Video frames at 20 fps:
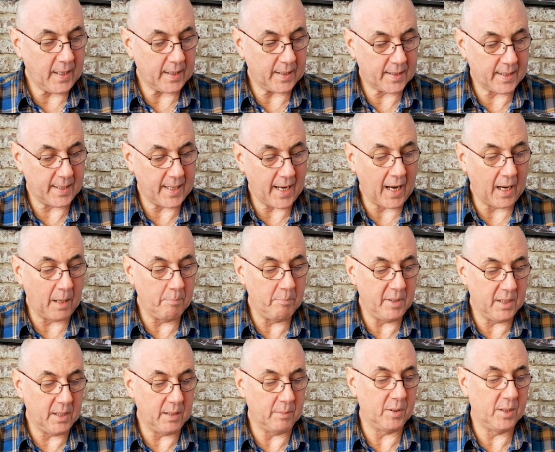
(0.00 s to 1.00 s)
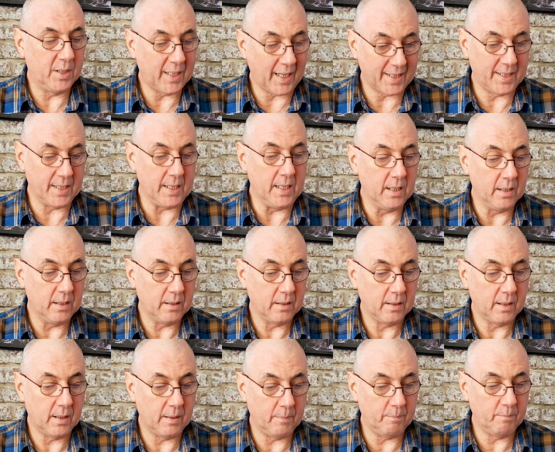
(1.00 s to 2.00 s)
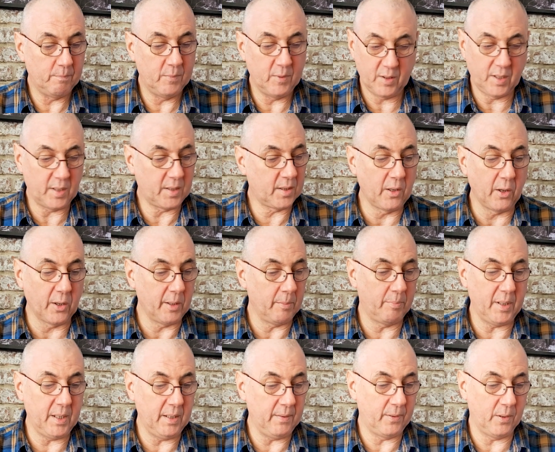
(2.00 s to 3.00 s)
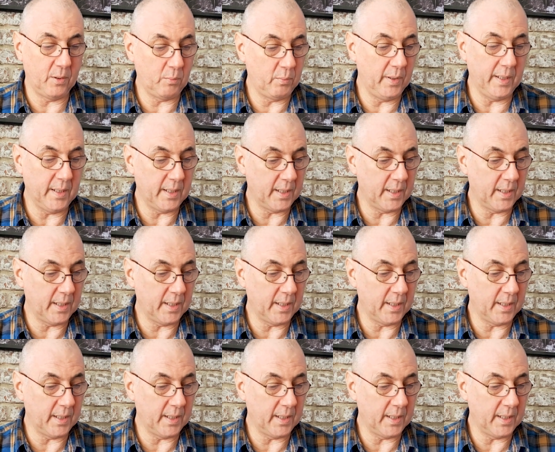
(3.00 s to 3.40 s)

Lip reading: it's an aluminium chassis, which it's got to be for the weight.